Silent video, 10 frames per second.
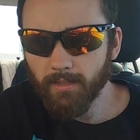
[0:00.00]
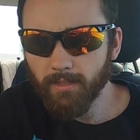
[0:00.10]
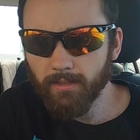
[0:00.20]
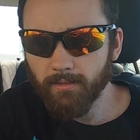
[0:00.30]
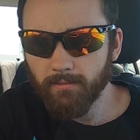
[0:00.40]

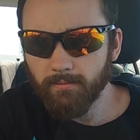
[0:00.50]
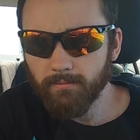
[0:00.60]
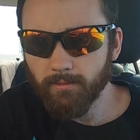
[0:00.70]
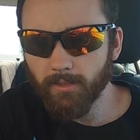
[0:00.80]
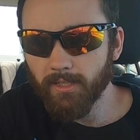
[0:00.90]
Uh,
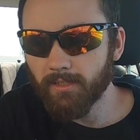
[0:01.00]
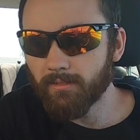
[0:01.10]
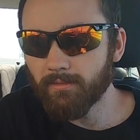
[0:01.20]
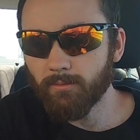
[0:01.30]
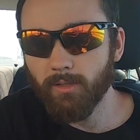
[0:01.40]
well,
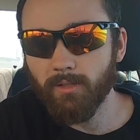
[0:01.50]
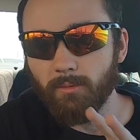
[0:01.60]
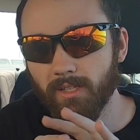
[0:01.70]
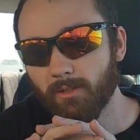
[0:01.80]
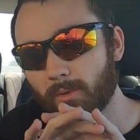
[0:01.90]

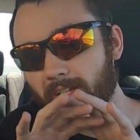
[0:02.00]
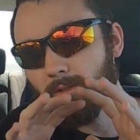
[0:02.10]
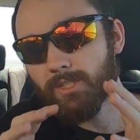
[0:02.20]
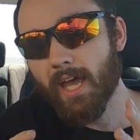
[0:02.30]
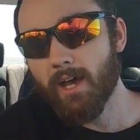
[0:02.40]
it, the way
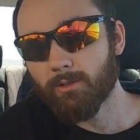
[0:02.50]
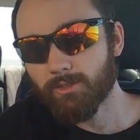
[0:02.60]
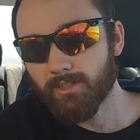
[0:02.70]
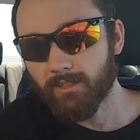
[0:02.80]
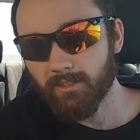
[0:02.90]
it was
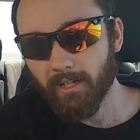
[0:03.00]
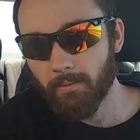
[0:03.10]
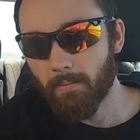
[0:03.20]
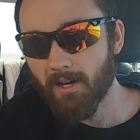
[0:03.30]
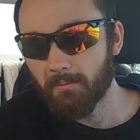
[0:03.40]
housed, it looked
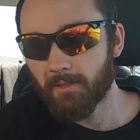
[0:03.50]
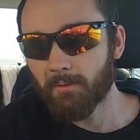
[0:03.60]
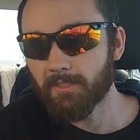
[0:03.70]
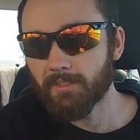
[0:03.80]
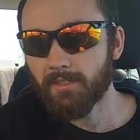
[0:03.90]
like a bomb, but it
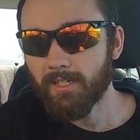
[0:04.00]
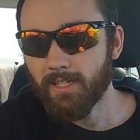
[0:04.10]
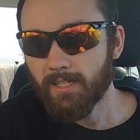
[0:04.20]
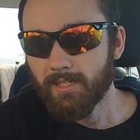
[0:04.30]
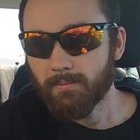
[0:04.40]

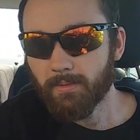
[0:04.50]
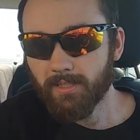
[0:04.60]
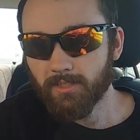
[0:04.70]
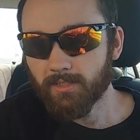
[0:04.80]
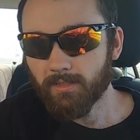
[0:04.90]
wasn't.
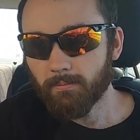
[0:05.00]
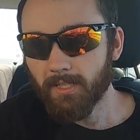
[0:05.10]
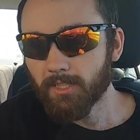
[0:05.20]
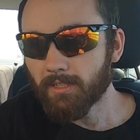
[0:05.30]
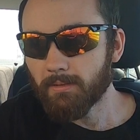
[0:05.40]
But it's
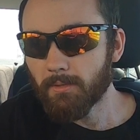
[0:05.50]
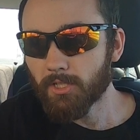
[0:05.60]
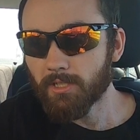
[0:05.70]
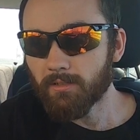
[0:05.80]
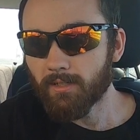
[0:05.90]
basically
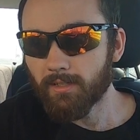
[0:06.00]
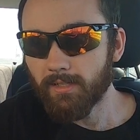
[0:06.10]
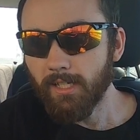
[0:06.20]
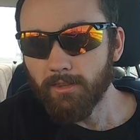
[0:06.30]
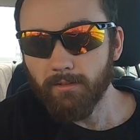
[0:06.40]
mission. Uh,
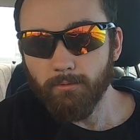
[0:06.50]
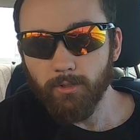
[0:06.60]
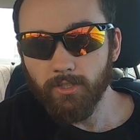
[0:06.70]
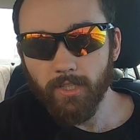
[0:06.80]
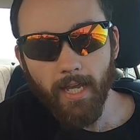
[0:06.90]
Ethan
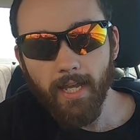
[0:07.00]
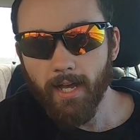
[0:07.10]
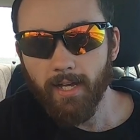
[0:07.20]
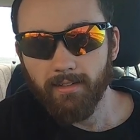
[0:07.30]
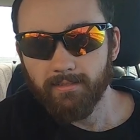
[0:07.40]
versus A
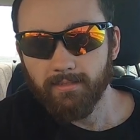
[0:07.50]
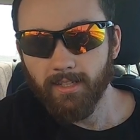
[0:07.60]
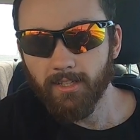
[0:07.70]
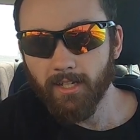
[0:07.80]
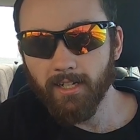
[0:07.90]
I.
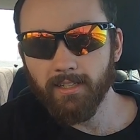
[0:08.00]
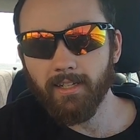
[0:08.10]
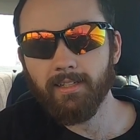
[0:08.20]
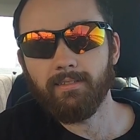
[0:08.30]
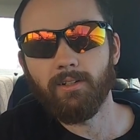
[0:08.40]
That's kind of
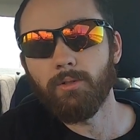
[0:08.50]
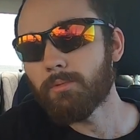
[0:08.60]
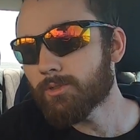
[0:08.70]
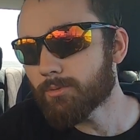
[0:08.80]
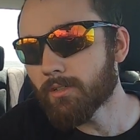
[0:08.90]
like
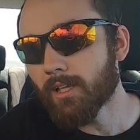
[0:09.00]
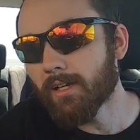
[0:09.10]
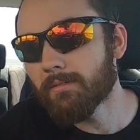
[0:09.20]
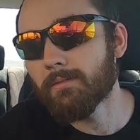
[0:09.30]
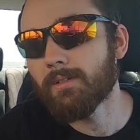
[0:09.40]
almost real
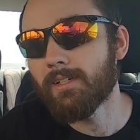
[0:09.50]
life.